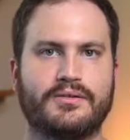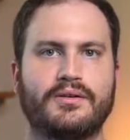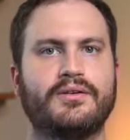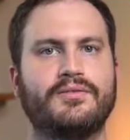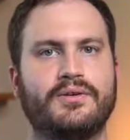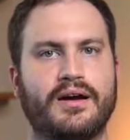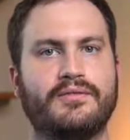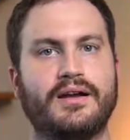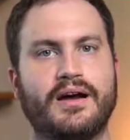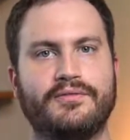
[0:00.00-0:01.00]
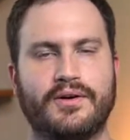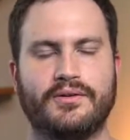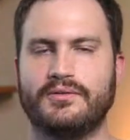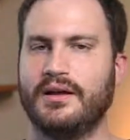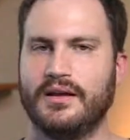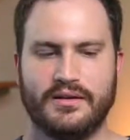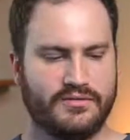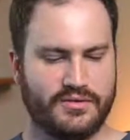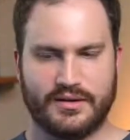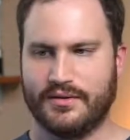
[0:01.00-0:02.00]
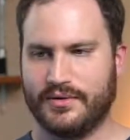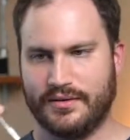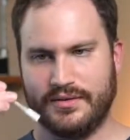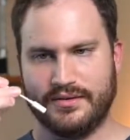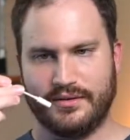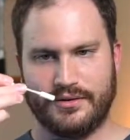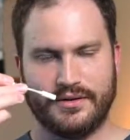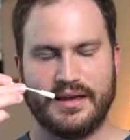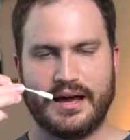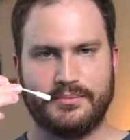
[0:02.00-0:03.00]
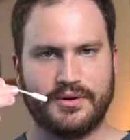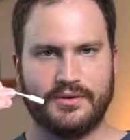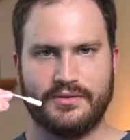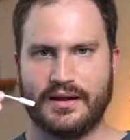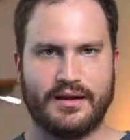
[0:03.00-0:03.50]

So if you have an iPhone, just get one of these little adapters.